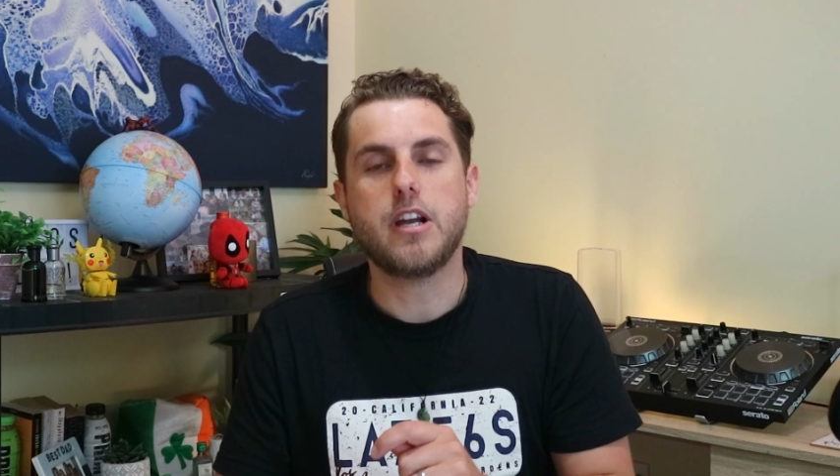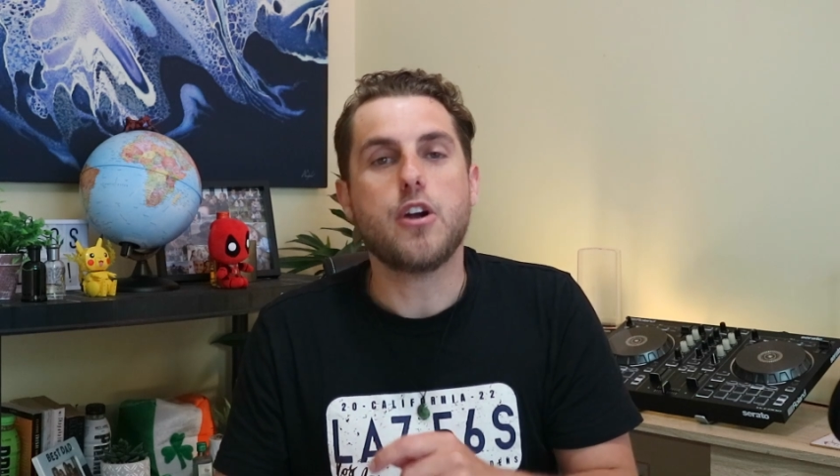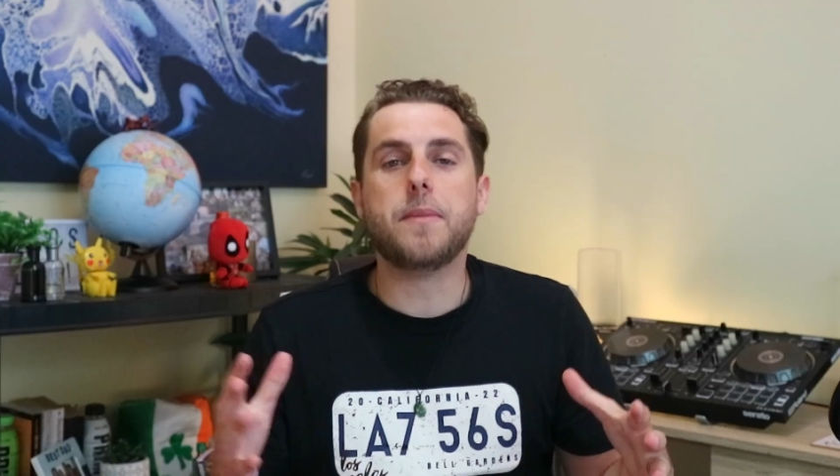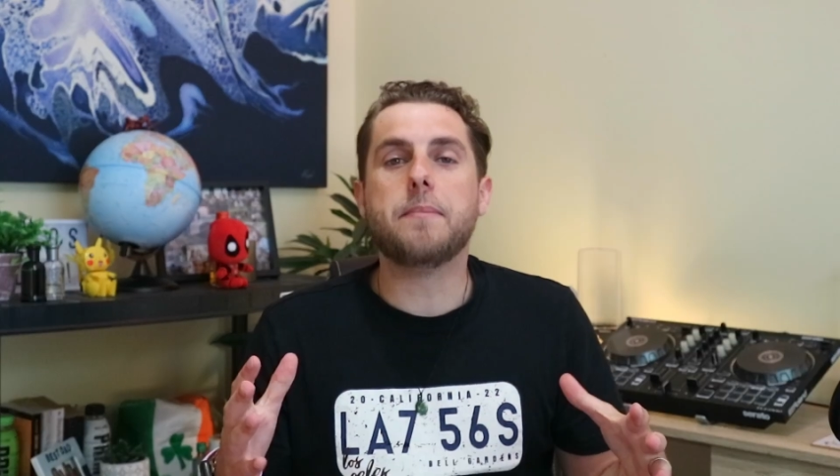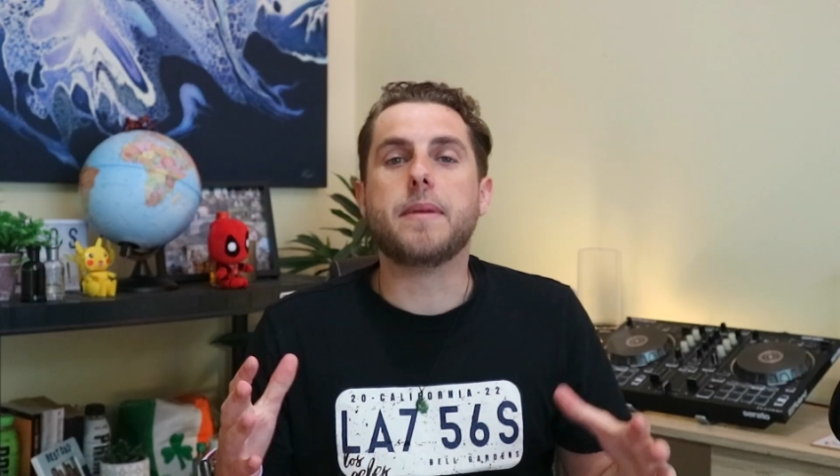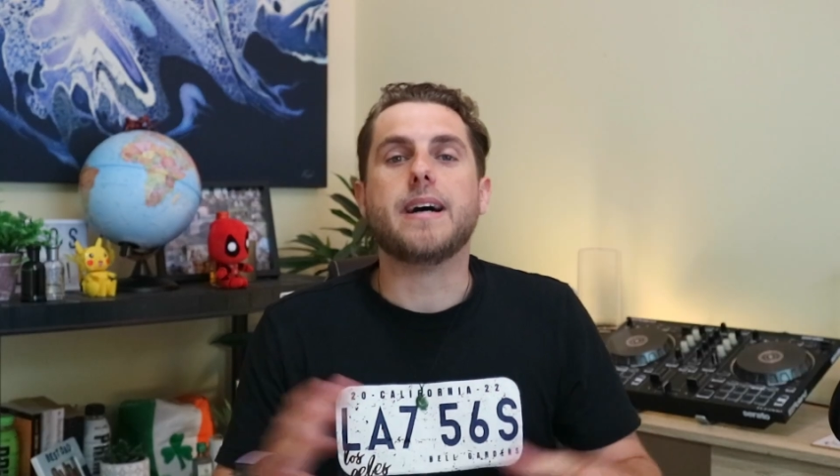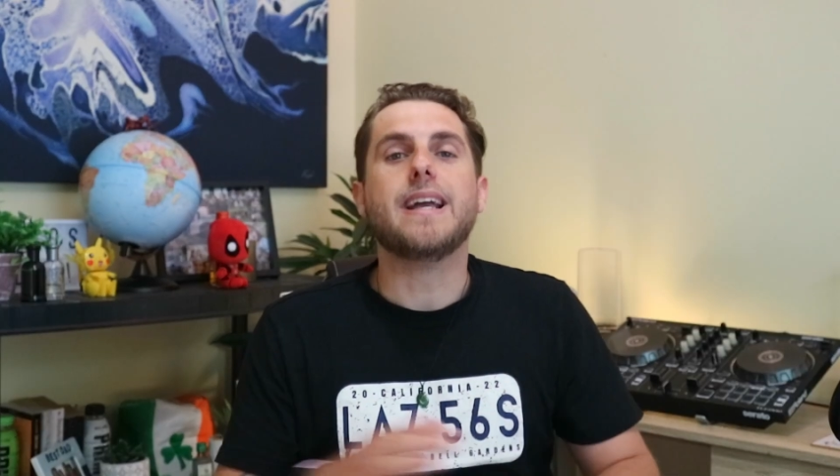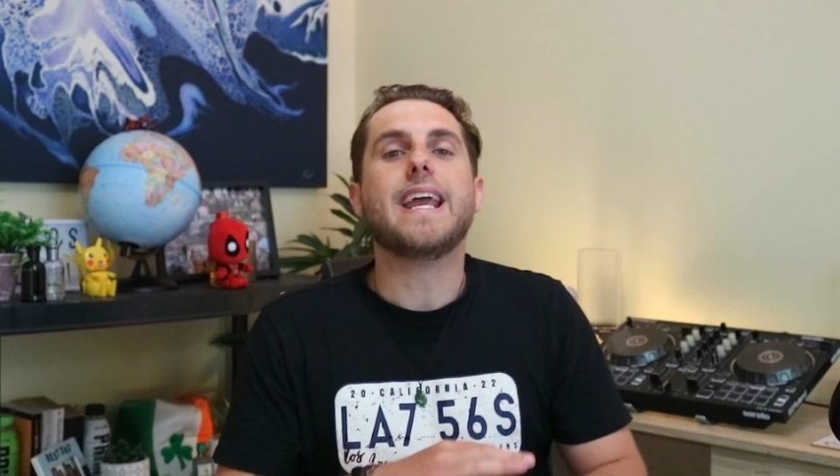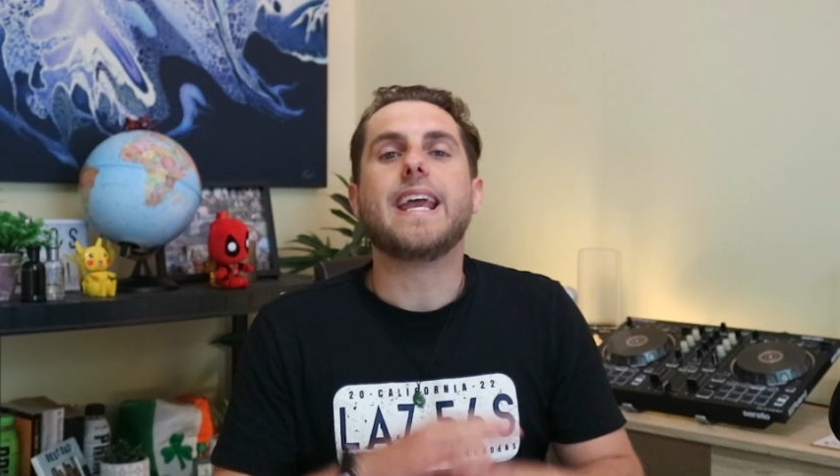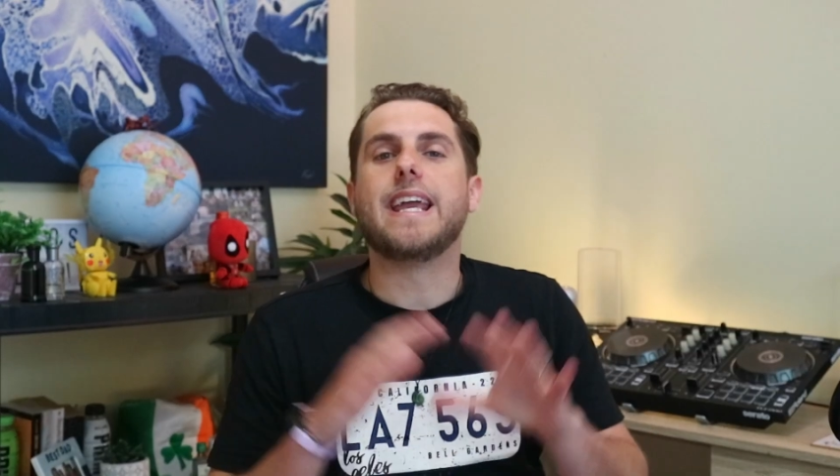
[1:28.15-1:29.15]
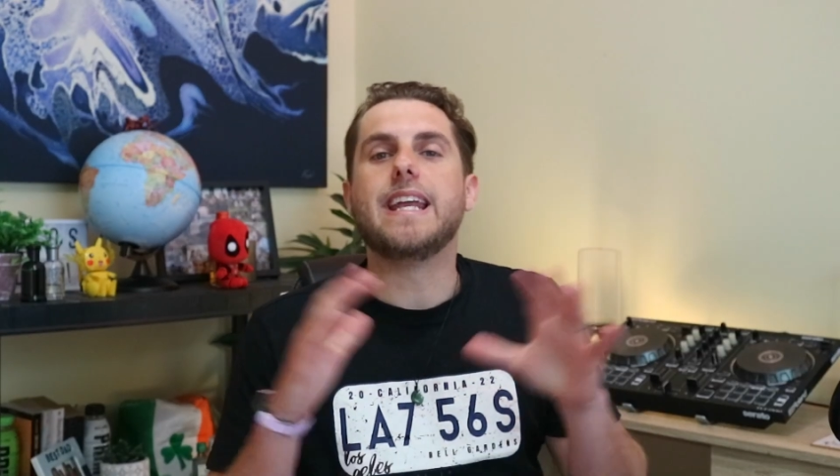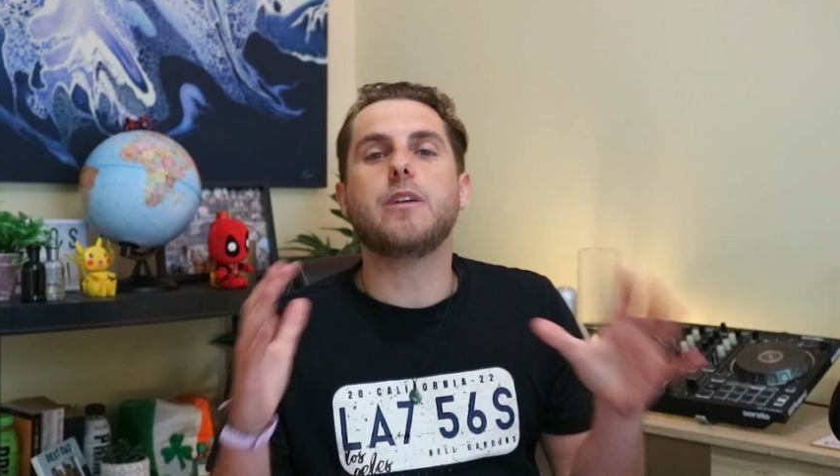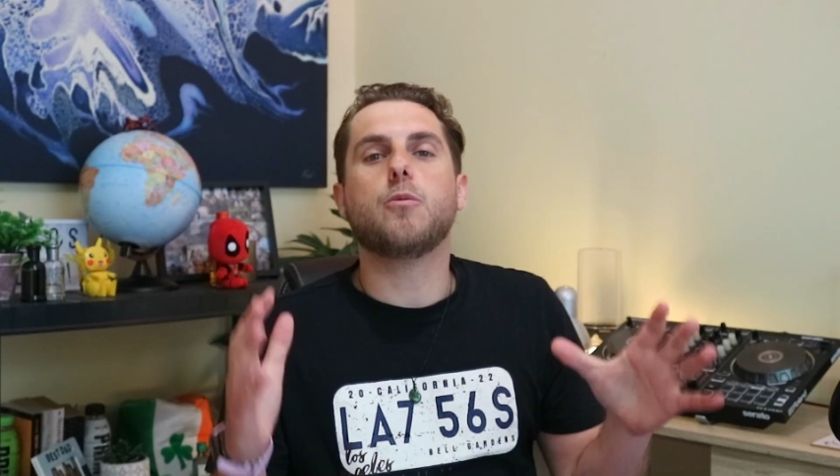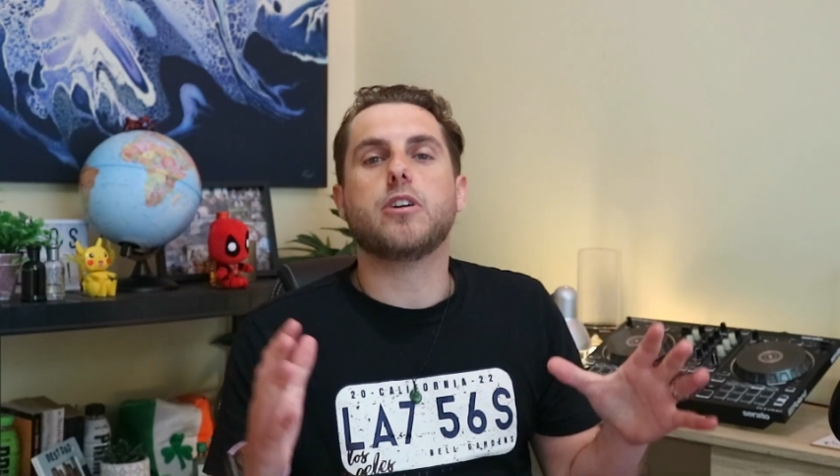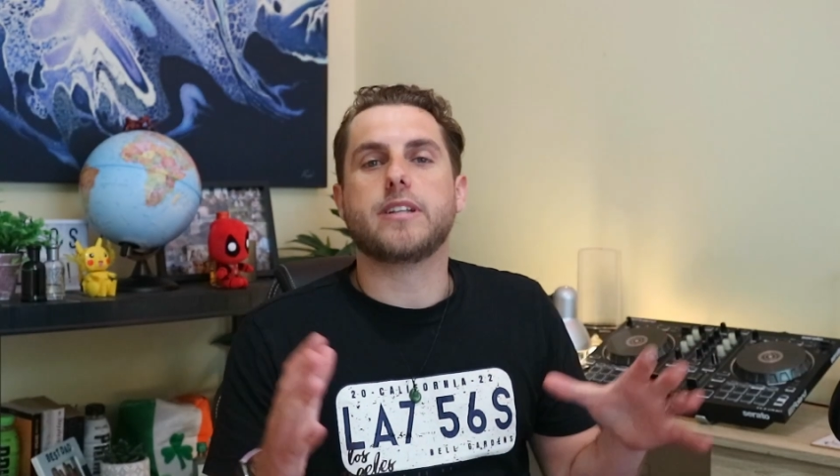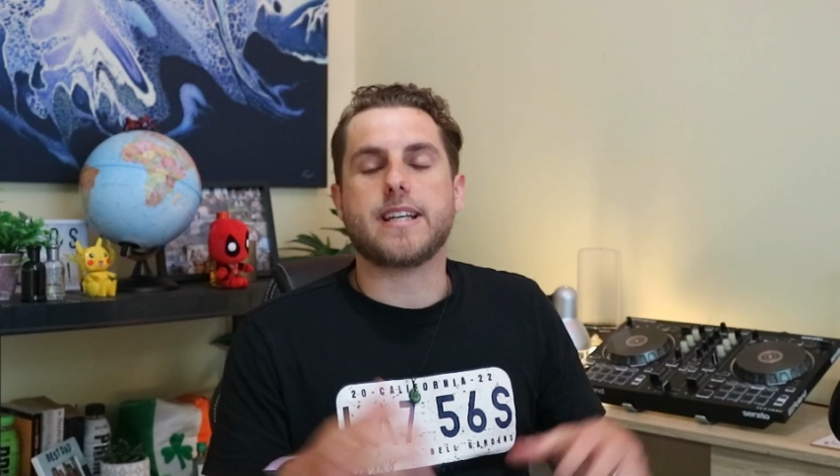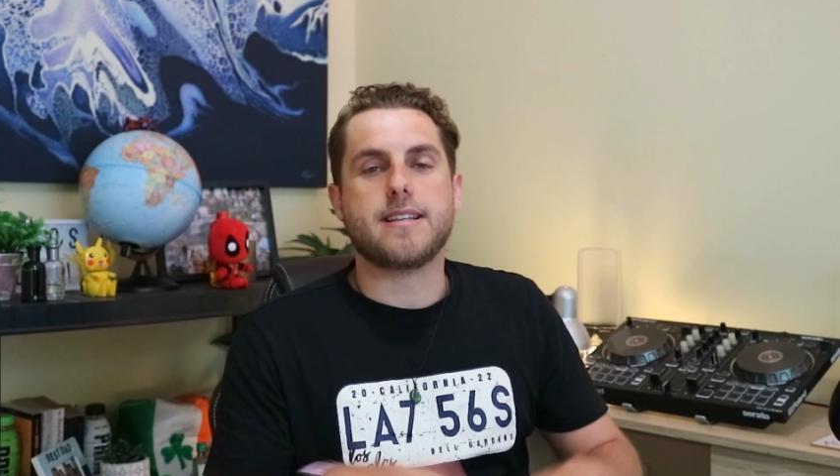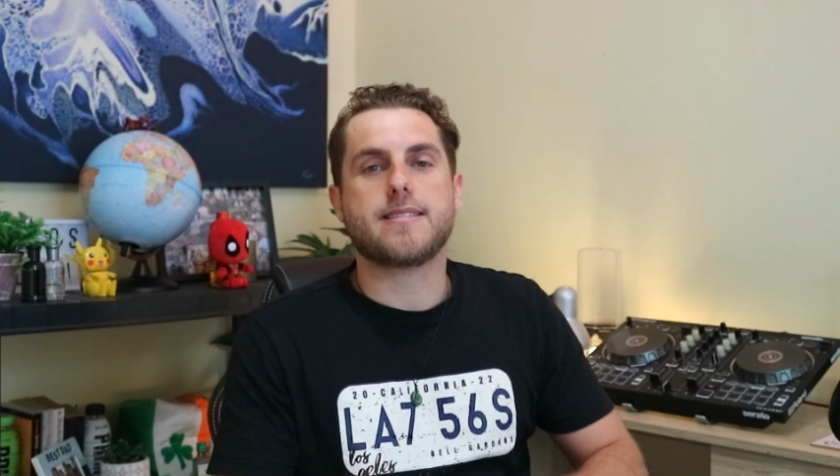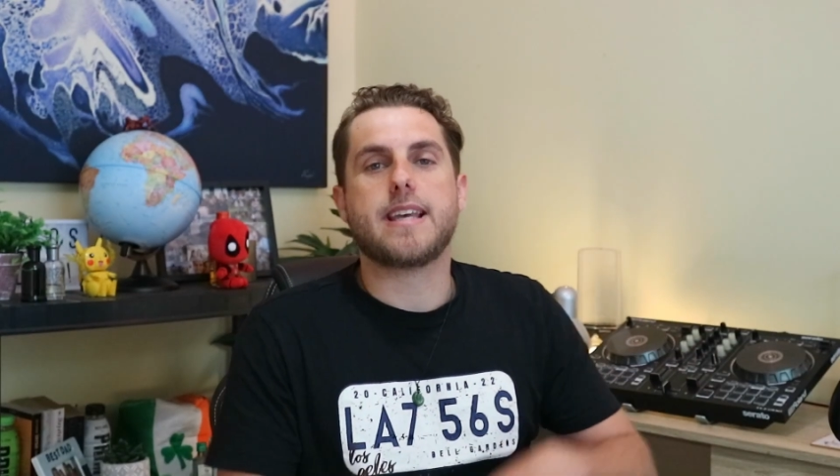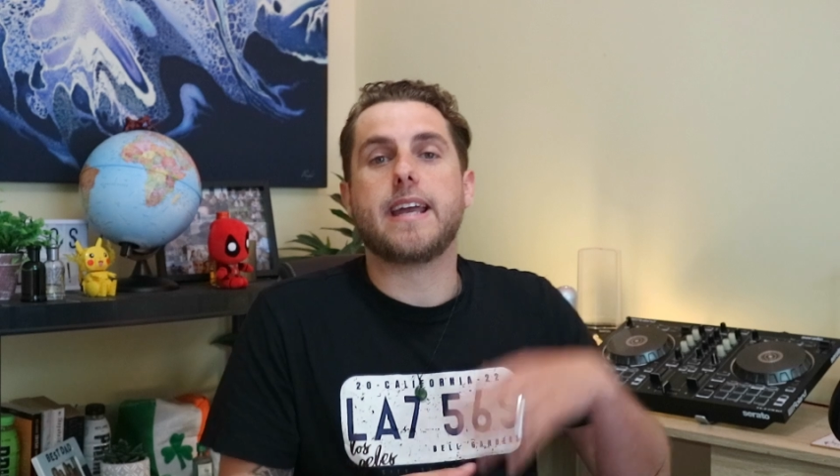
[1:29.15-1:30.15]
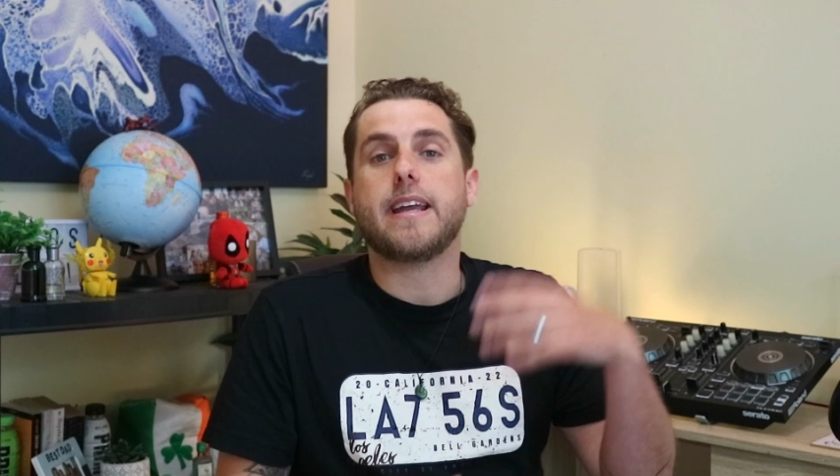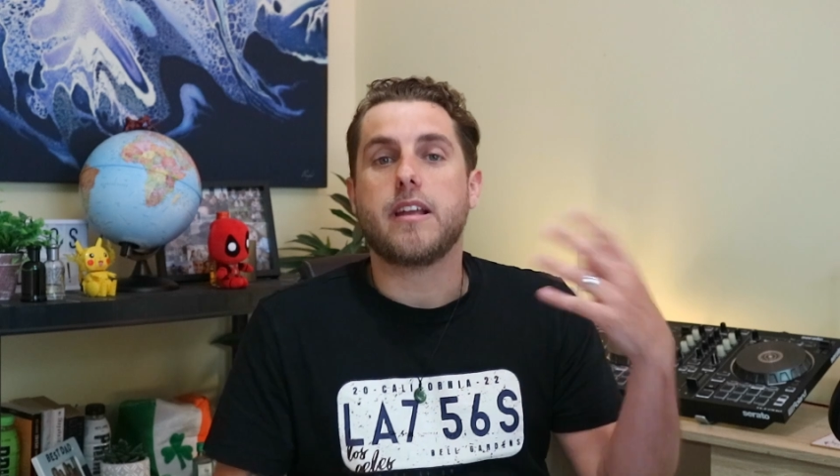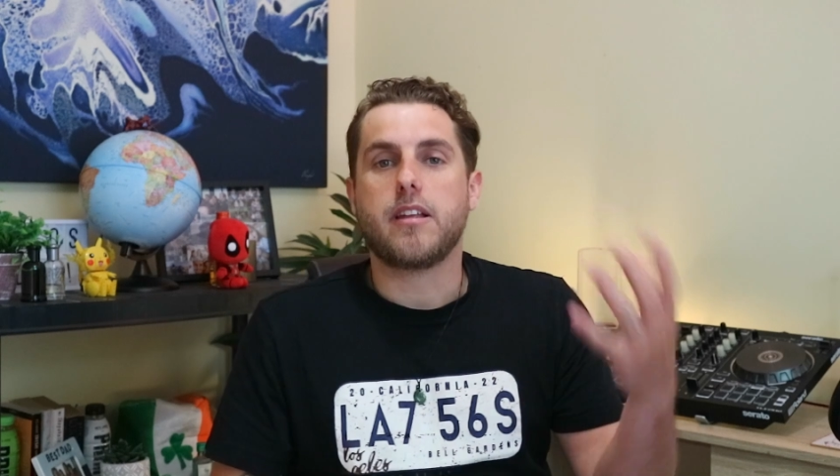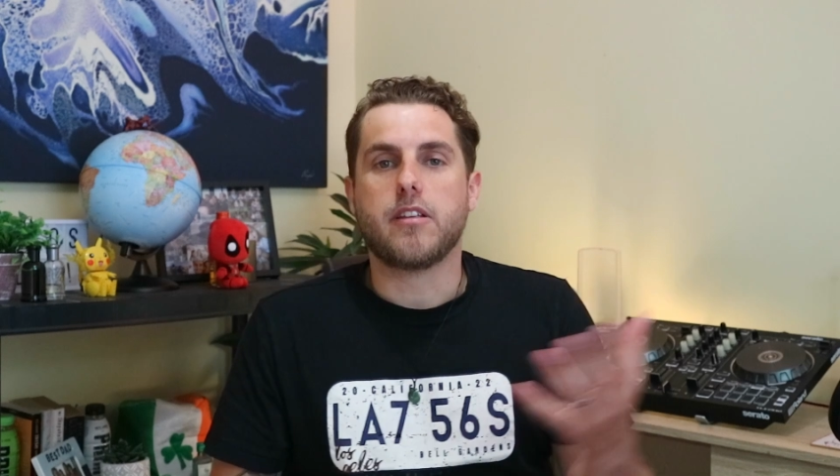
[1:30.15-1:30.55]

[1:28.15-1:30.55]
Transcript: Remember, anyone can say,